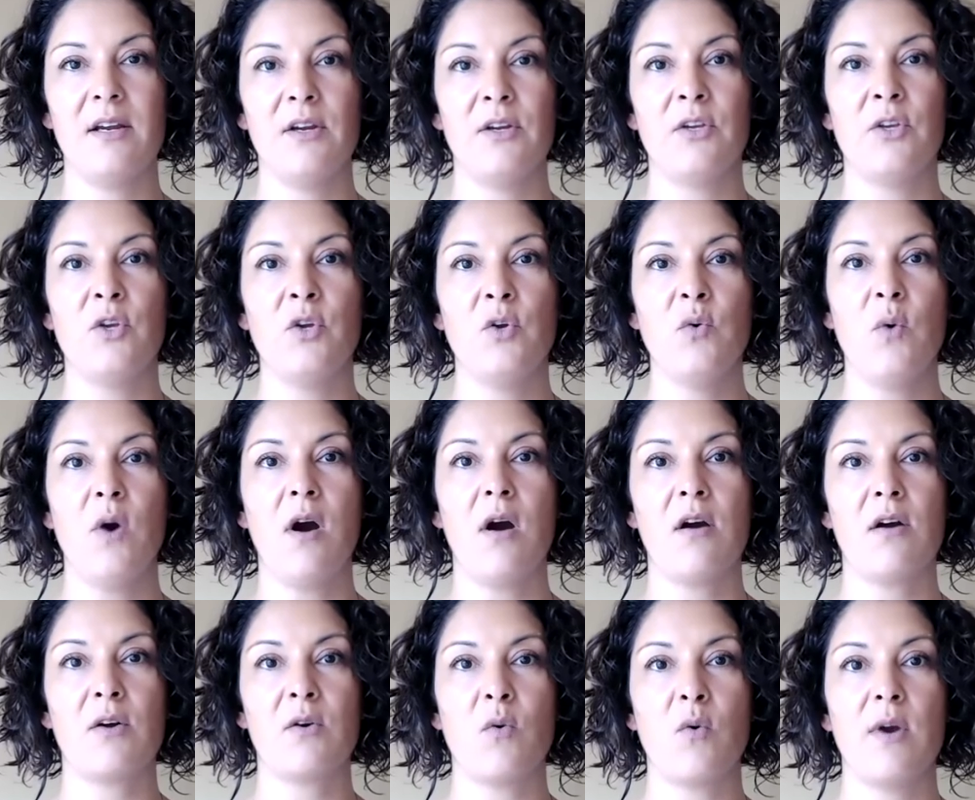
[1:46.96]
you
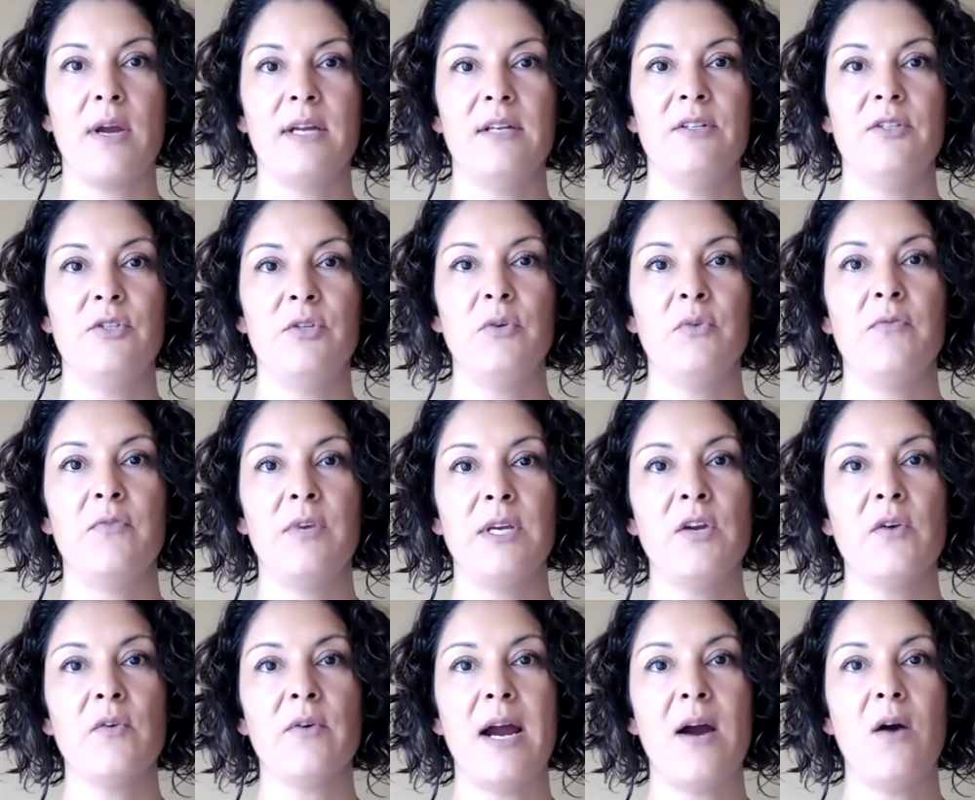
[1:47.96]
are going to
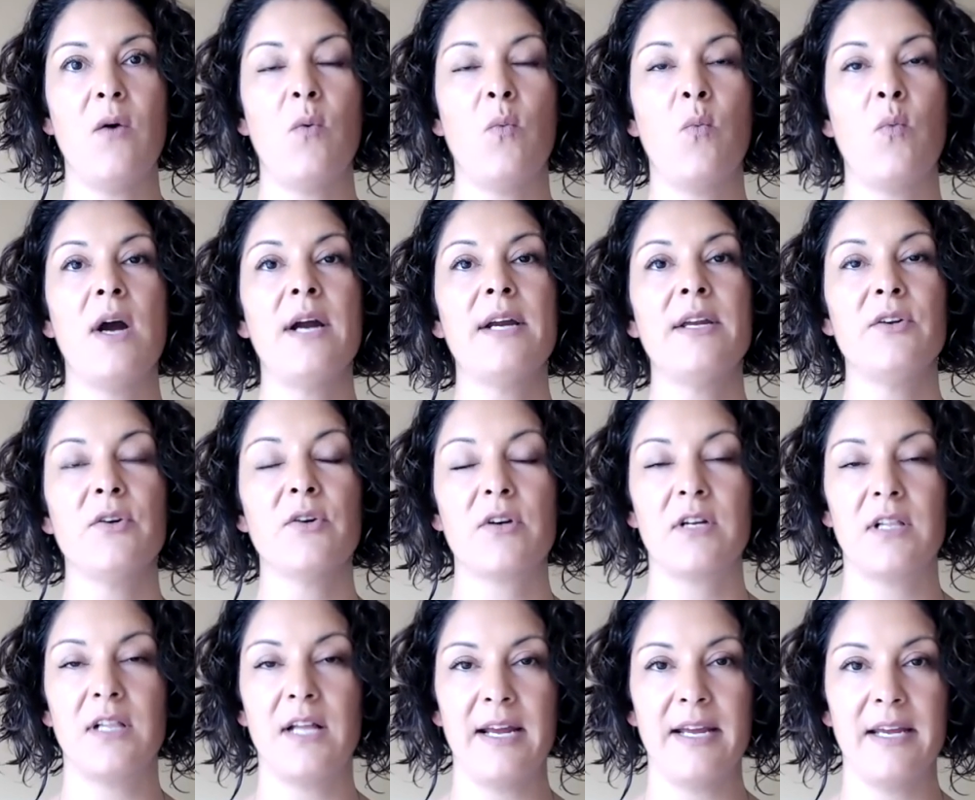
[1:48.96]
figure out what your
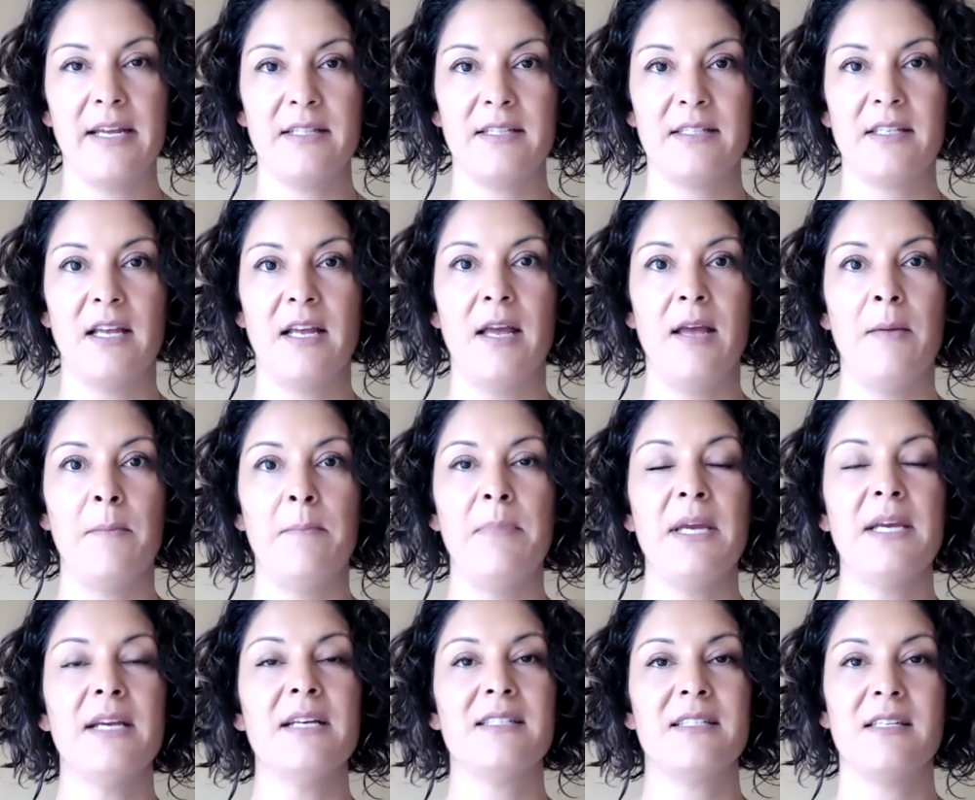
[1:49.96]
client's
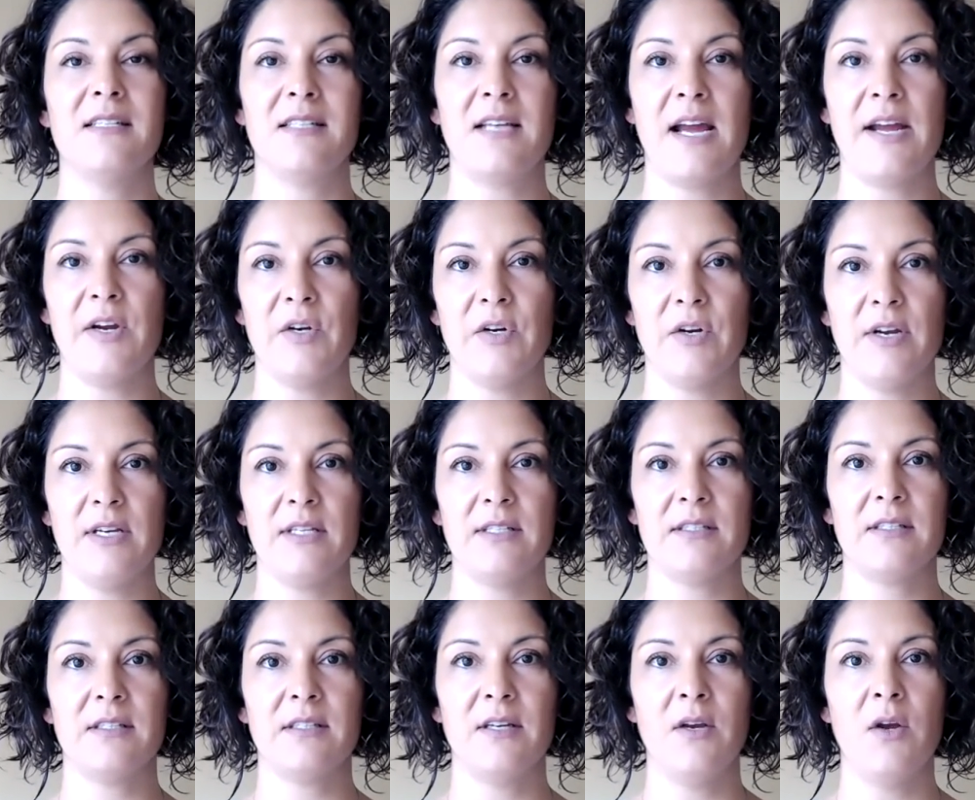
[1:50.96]
biggest desire
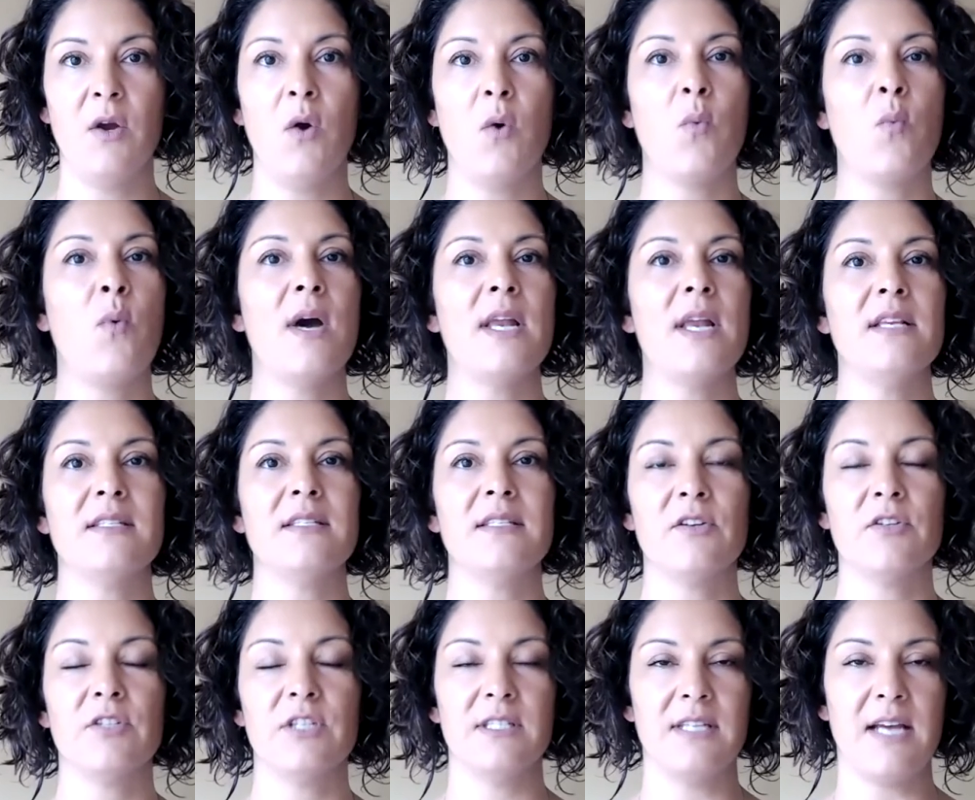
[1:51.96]
is. What is
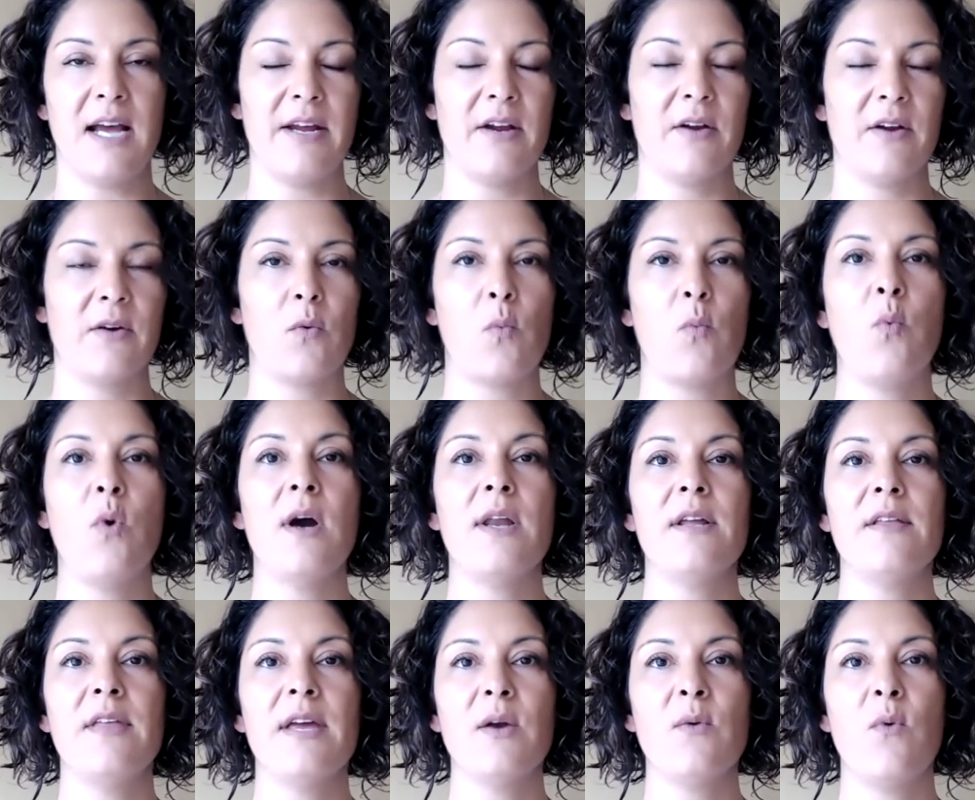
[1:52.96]
their desire? What do
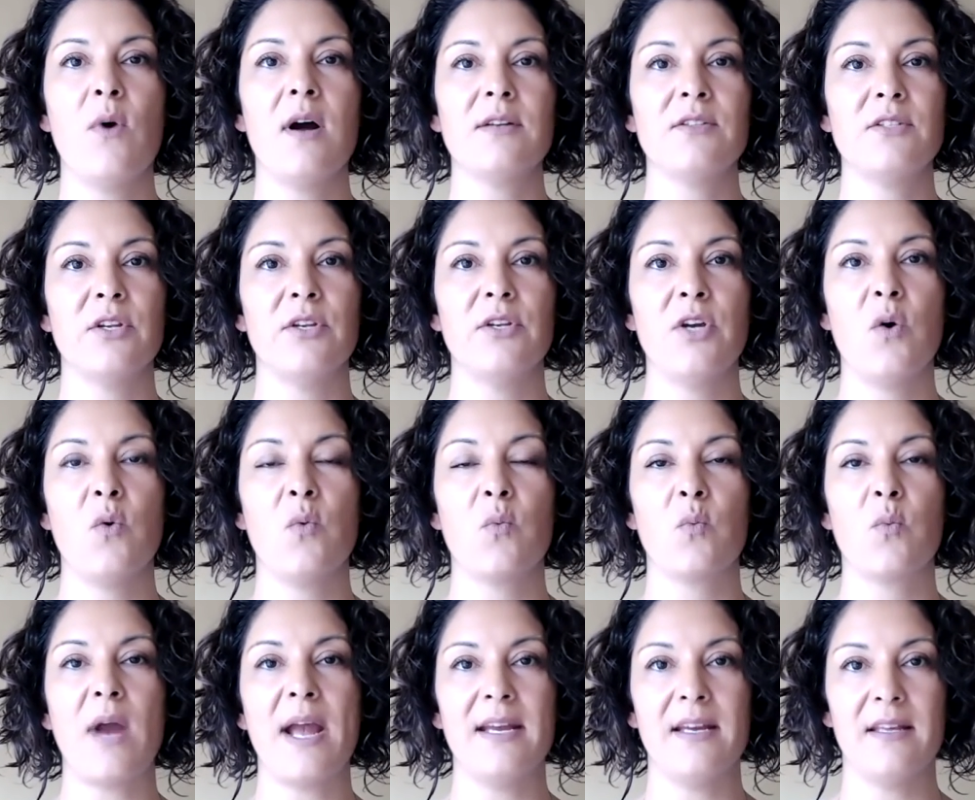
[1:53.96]
they want to know
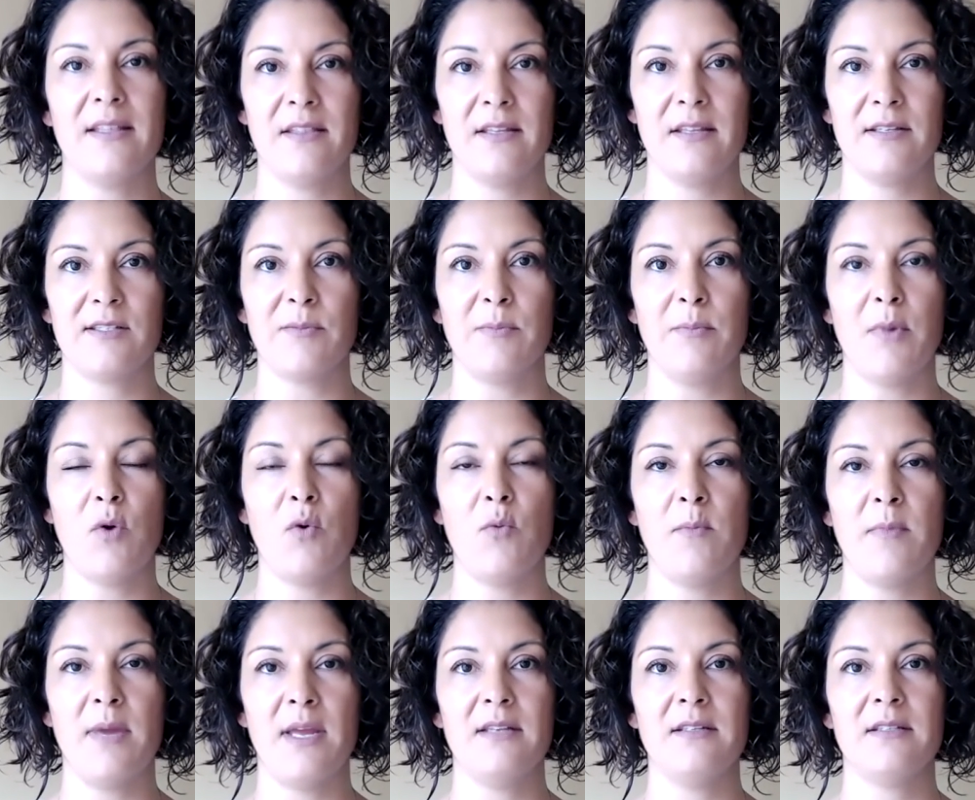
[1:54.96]
right in this
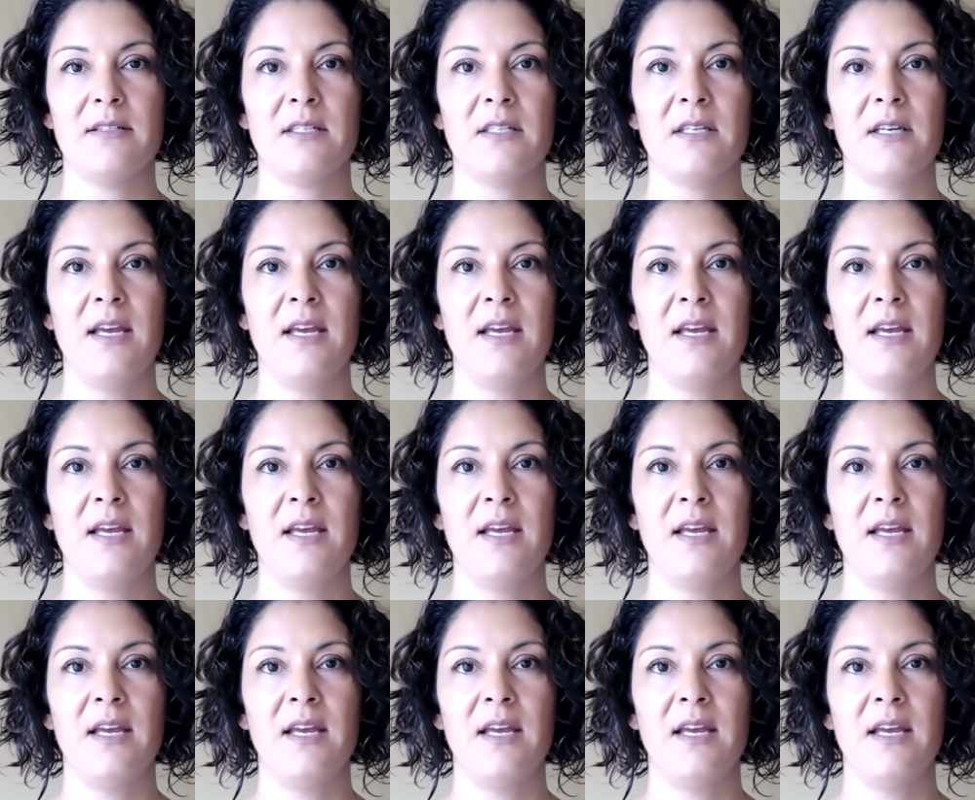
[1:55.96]
moment?